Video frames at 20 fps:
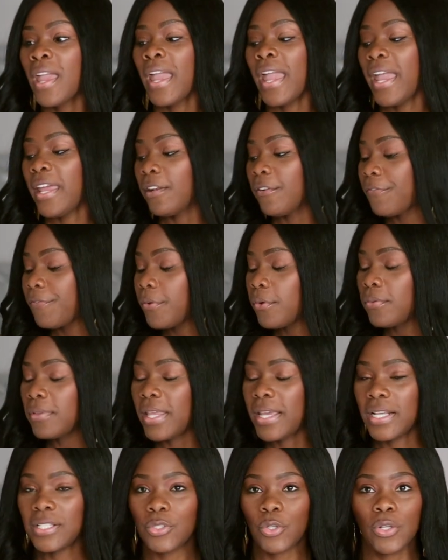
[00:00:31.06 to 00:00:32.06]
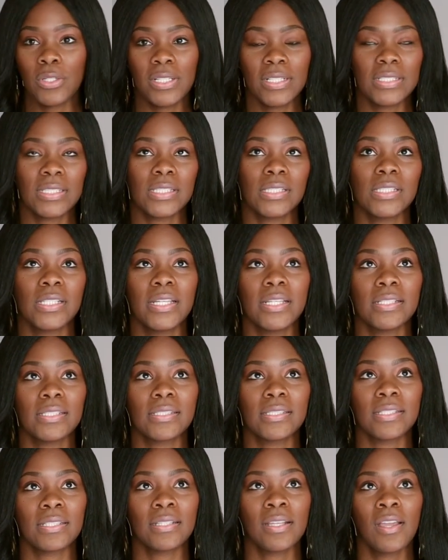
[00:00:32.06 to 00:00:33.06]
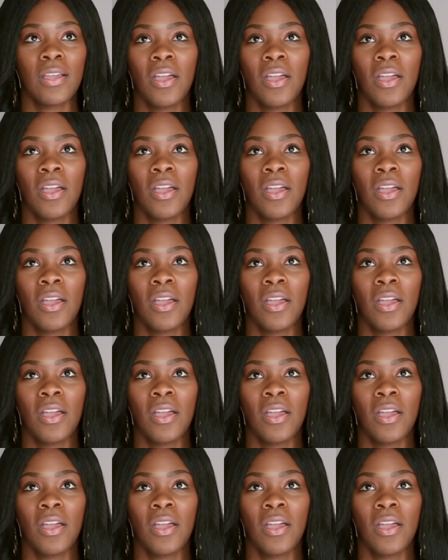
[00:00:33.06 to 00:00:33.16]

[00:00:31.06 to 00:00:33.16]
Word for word: And a few things on this list,